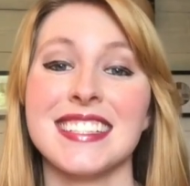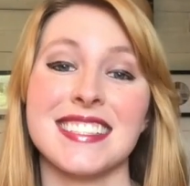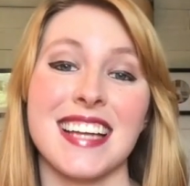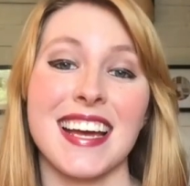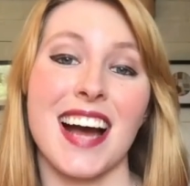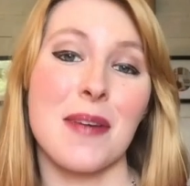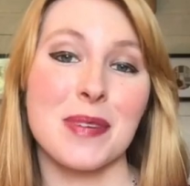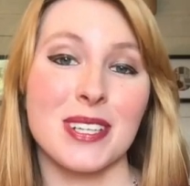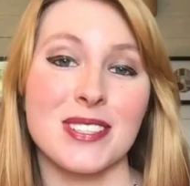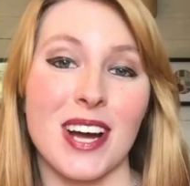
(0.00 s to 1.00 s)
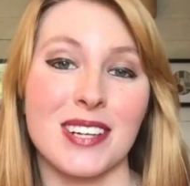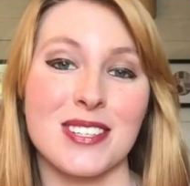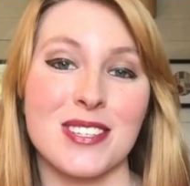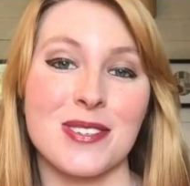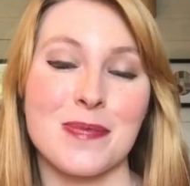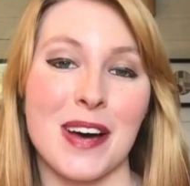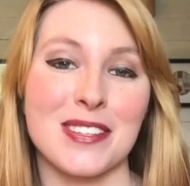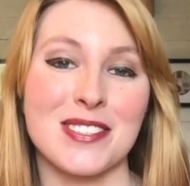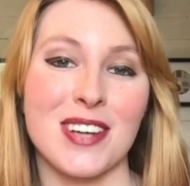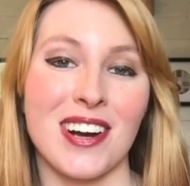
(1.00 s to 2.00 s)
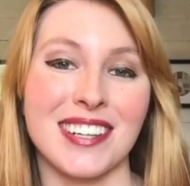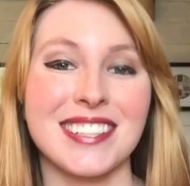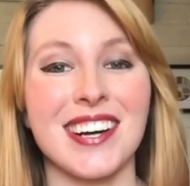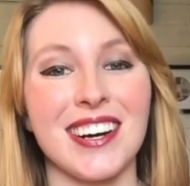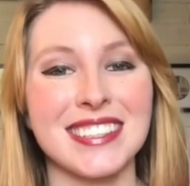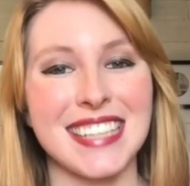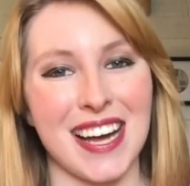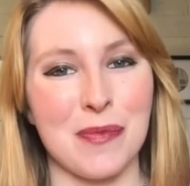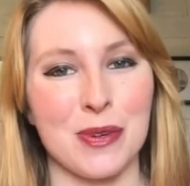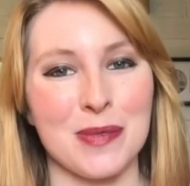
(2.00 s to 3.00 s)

Today I'm going to talk to you about a song called Cowboy